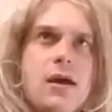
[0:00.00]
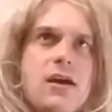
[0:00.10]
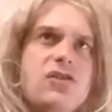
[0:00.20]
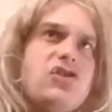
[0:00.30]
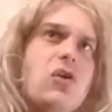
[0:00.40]

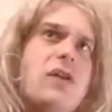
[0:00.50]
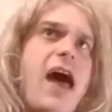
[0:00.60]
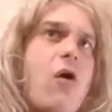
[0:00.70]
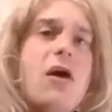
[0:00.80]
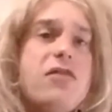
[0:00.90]
So
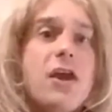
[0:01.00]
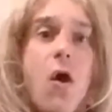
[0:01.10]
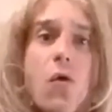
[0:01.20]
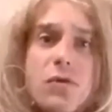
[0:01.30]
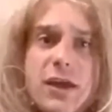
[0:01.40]
now, the
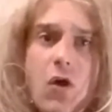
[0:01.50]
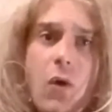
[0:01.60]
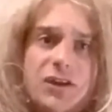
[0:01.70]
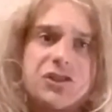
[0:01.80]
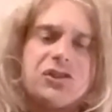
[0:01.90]
only
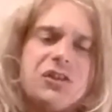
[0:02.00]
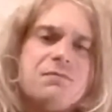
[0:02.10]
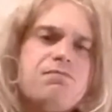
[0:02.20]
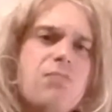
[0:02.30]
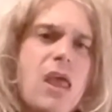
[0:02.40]

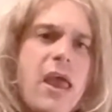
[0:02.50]
question